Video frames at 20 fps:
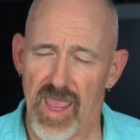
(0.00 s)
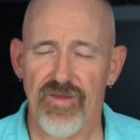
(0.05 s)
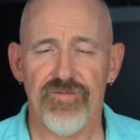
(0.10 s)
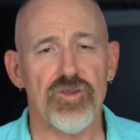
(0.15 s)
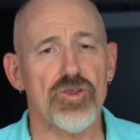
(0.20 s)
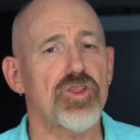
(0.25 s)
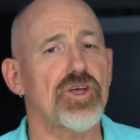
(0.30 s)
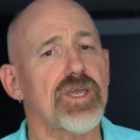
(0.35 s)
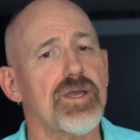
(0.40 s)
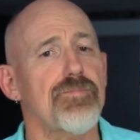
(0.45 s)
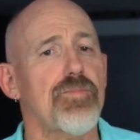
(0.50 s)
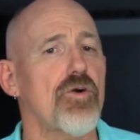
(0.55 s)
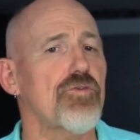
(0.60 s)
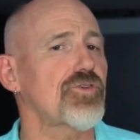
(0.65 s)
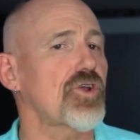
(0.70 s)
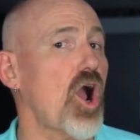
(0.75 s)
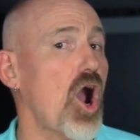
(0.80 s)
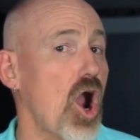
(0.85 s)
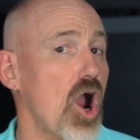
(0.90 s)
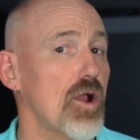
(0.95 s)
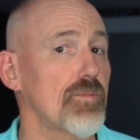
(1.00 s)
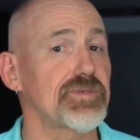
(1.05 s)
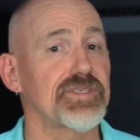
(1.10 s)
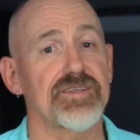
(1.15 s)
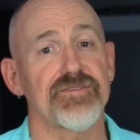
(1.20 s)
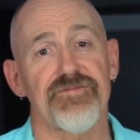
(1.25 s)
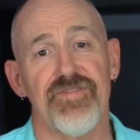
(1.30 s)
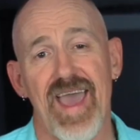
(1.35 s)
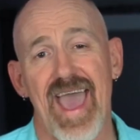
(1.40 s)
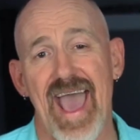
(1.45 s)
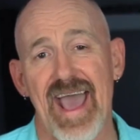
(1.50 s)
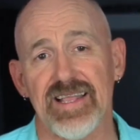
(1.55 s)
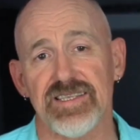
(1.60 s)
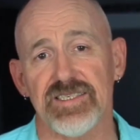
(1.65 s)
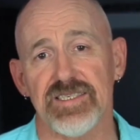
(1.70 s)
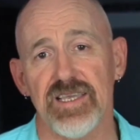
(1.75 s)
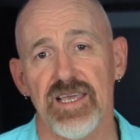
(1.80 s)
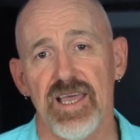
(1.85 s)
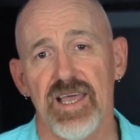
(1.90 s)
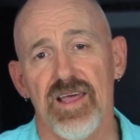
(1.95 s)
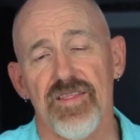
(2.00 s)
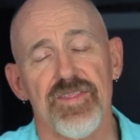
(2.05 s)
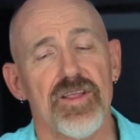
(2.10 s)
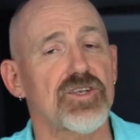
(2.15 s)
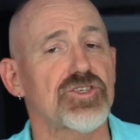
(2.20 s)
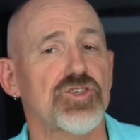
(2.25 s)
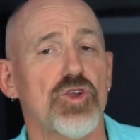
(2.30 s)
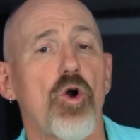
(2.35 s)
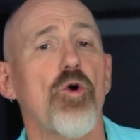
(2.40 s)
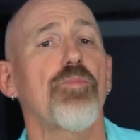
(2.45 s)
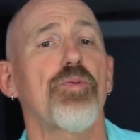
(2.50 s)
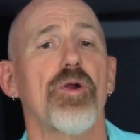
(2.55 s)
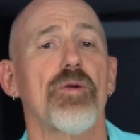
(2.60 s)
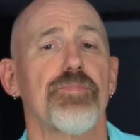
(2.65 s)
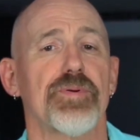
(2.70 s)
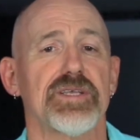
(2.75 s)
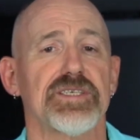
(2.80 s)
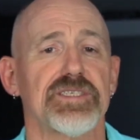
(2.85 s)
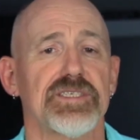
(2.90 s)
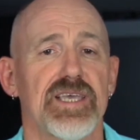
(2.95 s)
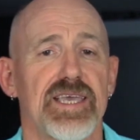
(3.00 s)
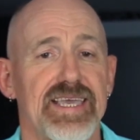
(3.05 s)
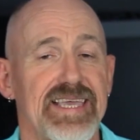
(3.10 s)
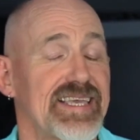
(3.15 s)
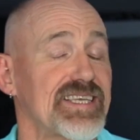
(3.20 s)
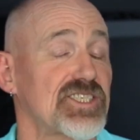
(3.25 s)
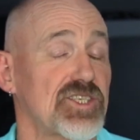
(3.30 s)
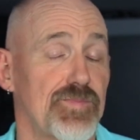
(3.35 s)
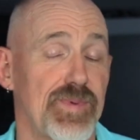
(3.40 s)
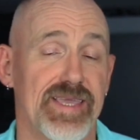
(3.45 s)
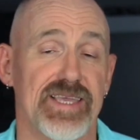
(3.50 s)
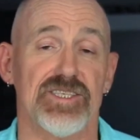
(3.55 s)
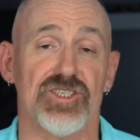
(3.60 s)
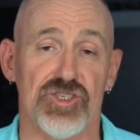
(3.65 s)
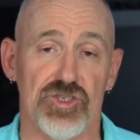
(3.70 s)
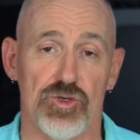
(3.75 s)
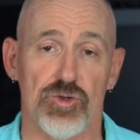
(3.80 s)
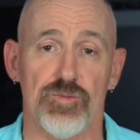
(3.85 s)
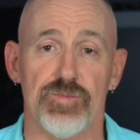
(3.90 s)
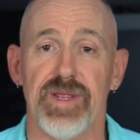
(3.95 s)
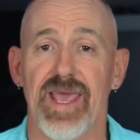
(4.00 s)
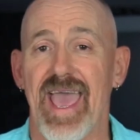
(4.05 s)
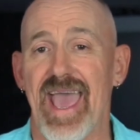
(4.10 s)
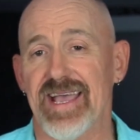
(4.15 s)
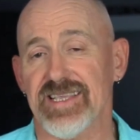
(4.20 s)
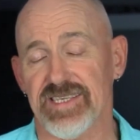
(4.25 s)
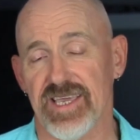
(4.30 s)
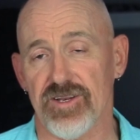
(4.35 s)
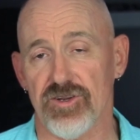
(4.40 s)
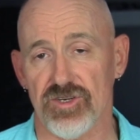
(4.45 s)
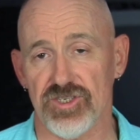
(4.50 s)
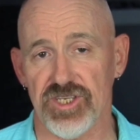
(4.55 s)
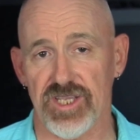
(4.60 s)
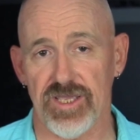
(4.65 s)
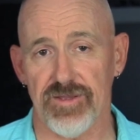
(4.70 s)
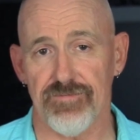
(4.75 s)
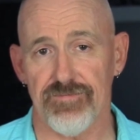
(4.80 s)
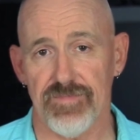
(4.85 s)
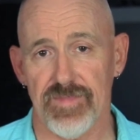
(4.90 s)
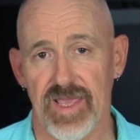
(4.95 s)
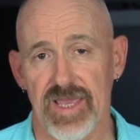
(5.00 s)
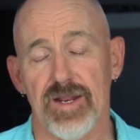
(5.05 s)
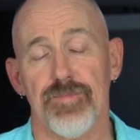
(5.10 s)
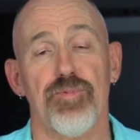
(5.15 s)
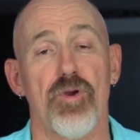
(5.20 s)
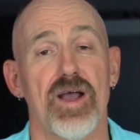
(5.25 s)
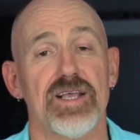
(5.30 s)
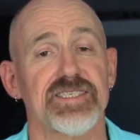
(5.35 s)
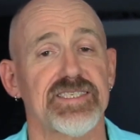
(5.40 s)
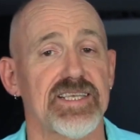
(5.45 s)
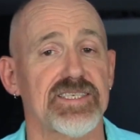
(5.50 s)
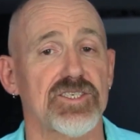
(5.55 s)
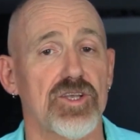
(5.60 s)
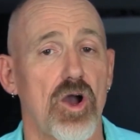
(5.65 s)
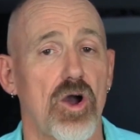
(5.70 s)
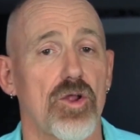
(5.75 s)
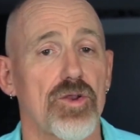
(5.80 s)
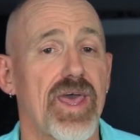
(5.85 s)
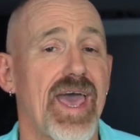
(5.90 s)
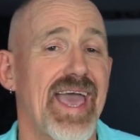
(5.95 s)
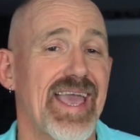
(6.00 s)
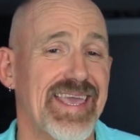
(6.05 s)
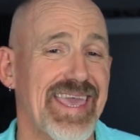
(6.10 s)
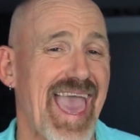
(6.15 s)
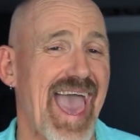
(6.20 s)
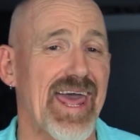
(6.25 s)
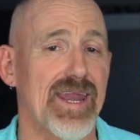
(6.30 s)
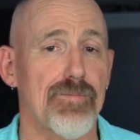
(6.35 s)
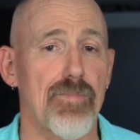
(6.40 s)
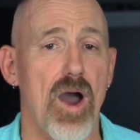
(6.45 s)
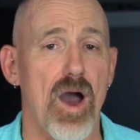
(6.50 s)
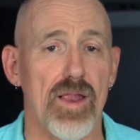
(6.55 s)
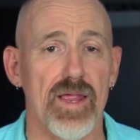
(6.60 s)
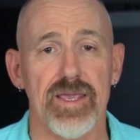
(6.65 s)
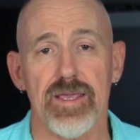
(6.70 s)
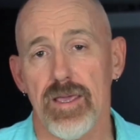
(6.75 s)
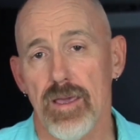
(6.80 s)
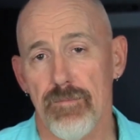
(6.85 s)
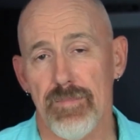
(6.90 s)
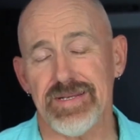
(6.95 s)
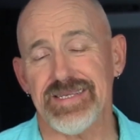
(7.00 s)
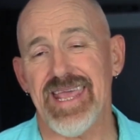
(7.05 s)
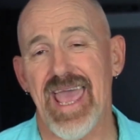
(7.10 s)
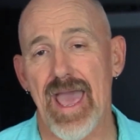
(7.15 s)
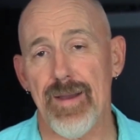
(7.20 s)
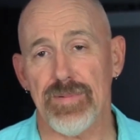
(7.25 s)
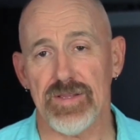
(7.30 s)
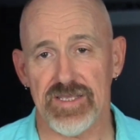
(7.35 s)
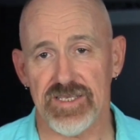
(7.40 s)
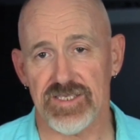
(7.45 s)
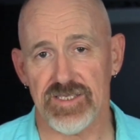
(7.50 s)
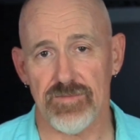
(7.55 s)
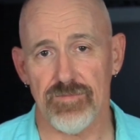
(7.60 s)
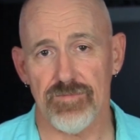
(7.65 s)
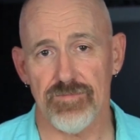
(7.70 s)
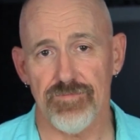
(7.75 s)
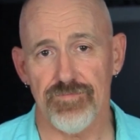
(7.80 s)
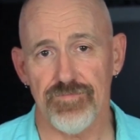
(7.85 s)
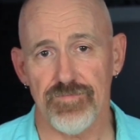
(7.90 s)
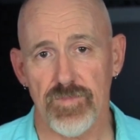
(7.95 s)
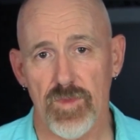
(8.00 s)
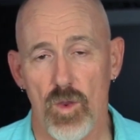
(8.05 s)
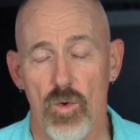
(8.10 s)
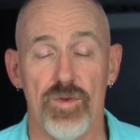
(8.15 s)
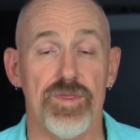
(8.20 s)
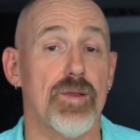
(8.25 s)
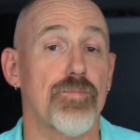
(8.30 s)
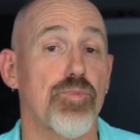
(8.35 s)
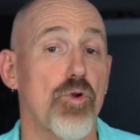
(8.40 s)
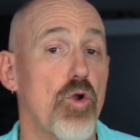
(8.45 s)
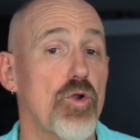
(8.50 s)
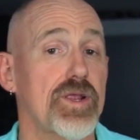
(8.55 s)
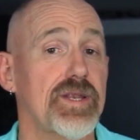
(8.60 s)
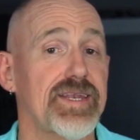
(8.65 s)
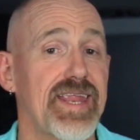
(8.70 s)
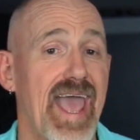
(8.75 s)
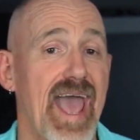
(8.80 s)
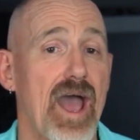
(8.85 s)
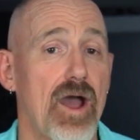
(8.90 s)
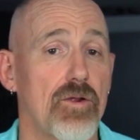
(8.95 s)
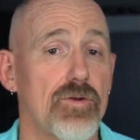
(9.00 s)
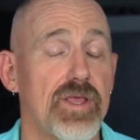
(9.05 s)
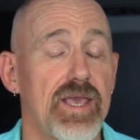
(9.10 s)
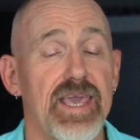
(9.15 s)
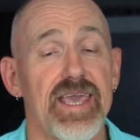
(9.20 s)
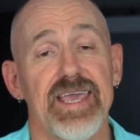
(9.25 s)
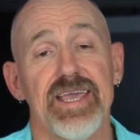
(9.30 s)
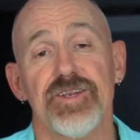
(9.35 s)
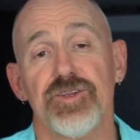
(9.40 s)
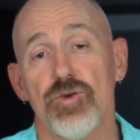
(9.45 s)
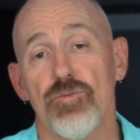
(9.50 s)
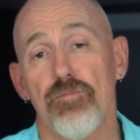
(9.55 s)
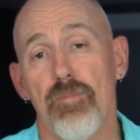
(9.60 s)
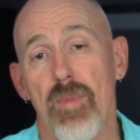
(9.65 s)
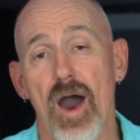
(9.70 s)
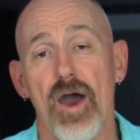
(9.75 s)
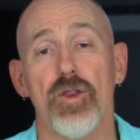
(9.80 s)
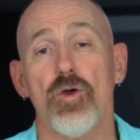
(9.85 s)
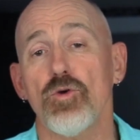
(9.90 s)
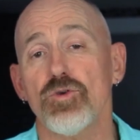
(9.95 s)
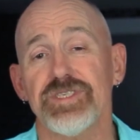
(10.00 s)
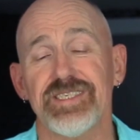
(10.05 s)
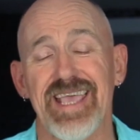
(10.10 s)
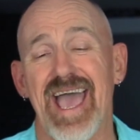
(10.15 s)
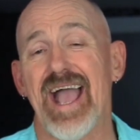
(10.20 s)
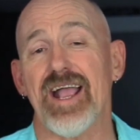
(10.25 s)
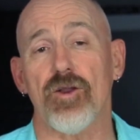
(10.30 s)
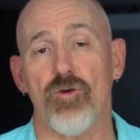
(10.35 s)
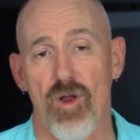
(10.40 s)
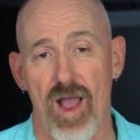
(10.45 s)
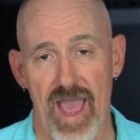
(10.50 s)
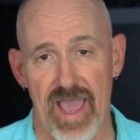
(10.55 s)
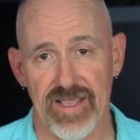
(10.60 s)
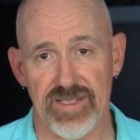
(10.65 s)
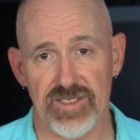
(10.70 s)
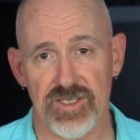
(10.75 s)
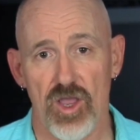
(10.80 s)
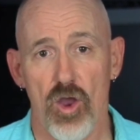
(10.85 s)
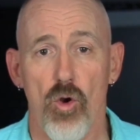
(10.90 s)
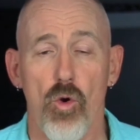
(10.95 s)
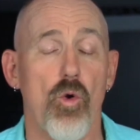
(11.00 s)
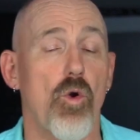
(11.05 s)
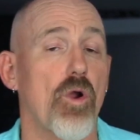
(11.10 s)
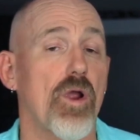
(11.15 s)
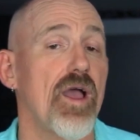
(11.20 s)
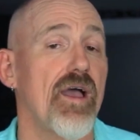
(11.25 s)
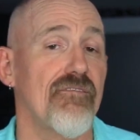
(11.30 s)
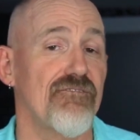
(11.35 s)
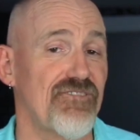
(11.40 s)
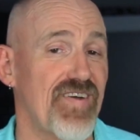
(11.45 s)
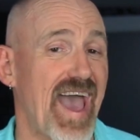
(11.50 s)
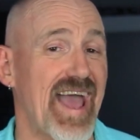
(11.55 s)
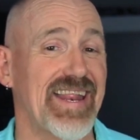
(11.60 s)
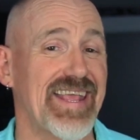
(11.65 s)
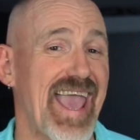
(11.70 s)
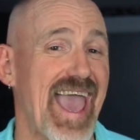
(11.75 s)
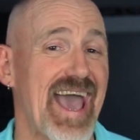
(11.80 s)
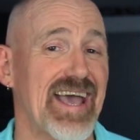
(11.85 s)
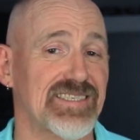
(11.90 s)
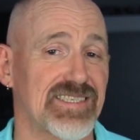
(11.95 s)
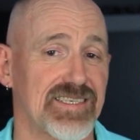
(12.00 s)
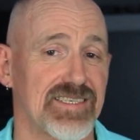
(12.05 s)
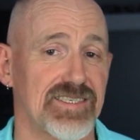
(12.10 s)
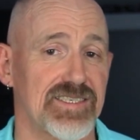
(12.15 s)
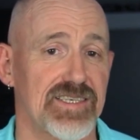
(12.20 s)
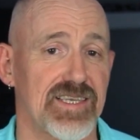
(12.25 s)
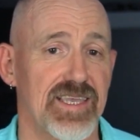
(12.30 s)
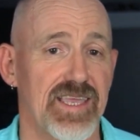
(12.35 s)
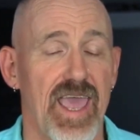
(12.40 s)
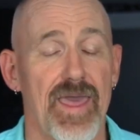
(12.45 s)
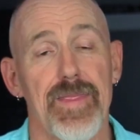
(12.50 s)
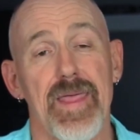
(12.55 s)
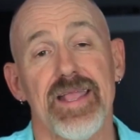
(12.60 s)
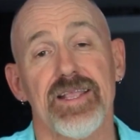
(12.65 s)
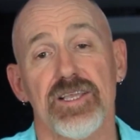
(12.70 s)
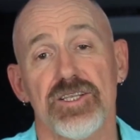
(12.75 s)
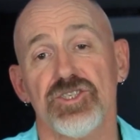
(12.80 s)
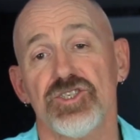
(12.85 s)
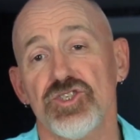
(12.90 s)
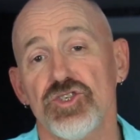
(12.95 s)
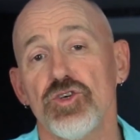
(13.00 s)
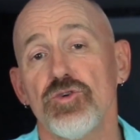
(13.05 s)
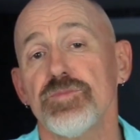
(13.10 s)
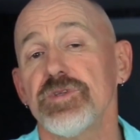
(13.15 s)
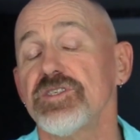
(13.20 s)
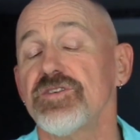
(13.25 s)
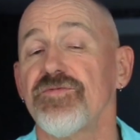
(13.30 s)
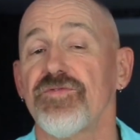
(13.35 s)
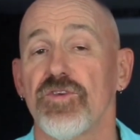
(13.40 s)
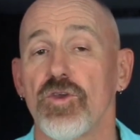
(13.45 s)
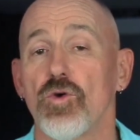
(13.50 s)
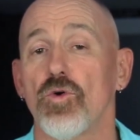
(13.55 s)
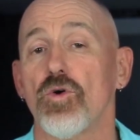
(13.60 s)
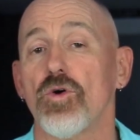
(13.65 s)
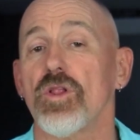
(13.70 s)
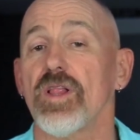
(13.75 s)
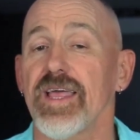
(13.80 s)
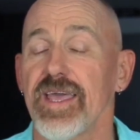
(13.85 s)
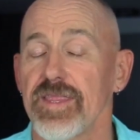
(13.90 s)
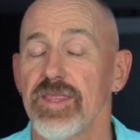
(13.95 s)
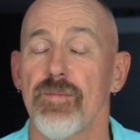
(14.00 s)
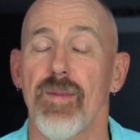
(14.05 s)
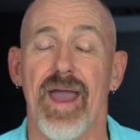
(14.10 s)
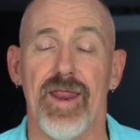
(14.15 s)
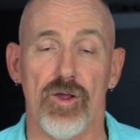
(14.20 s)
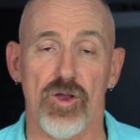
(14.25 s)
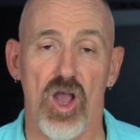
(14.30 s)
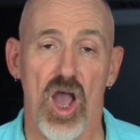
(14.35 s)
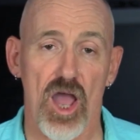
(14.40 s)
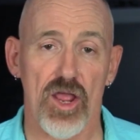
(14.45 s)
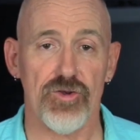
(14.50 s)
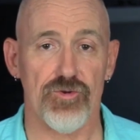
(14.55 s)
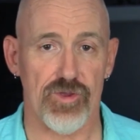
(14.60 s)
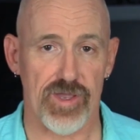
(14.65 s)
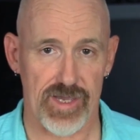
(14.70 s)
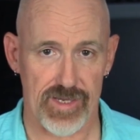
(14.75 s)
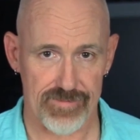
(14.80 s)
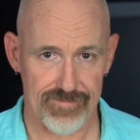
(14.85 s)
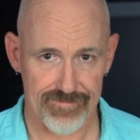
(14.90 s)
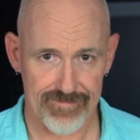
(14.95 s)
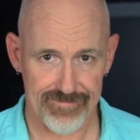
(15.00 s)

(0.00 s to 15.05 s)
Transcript: If you look at both carbs and fats, their sole purpose is to be consumed as energy in a process called catabolic metabolism, where they're broken down into monosaccharides or fatty acids and then consumed as fuel in the mitochondria.